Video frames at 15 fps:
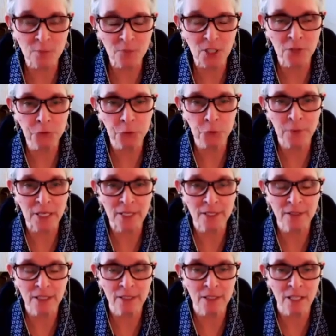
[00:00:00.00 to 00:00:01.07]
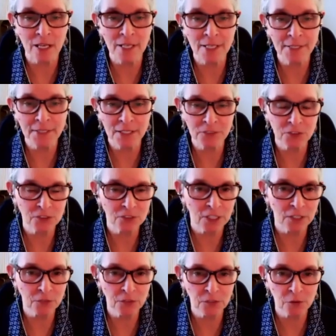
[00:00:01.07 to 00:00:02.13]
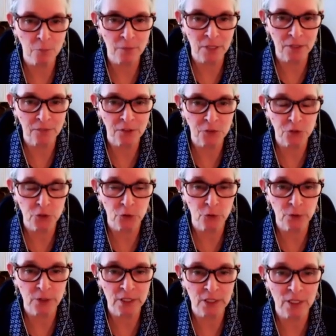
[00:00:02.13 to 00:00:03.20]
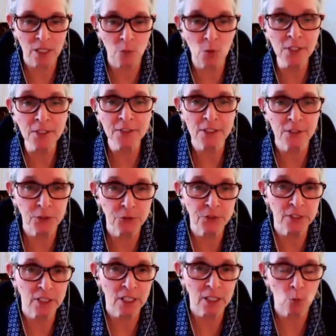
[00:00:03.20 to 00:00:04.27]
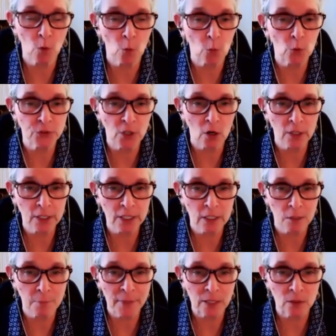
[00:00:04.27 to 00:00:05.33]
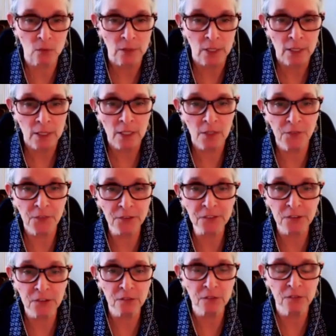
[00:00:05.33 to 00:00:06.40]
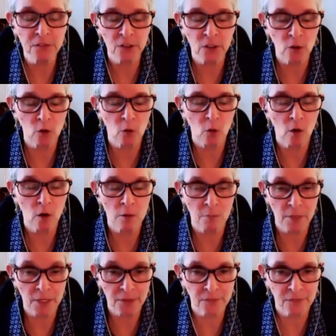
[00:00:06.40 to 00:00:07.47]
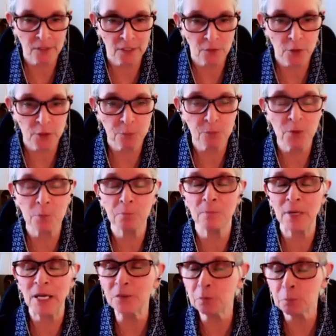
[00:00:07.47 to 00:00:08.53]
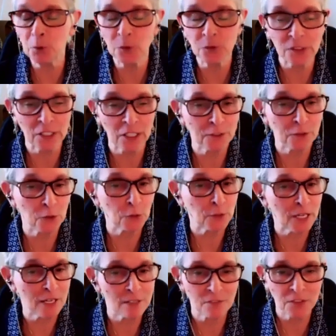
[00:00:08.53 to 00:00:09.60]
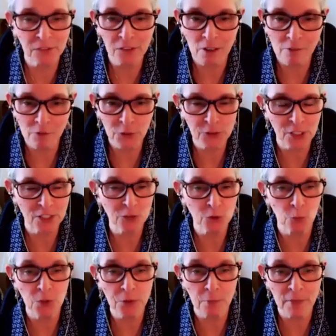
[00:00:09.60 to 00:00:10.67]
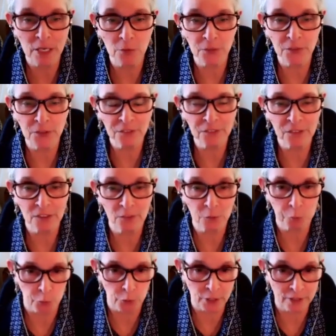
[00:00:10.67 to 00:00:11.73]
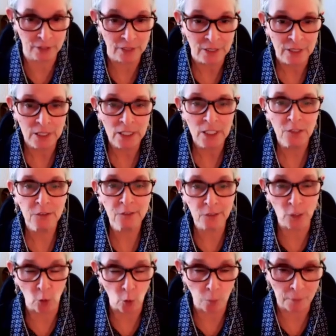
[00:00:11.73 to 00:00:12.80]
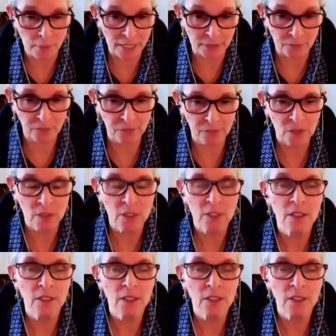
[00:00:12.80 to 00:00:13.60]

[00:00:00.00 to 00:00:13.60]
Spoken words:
I'm Dr. Pat, and I get to take this amazing journey. I want to tell you today what we're talking about, and this is so amazing. The best person I know to have this conversation with about this is Bryn. Soulmates.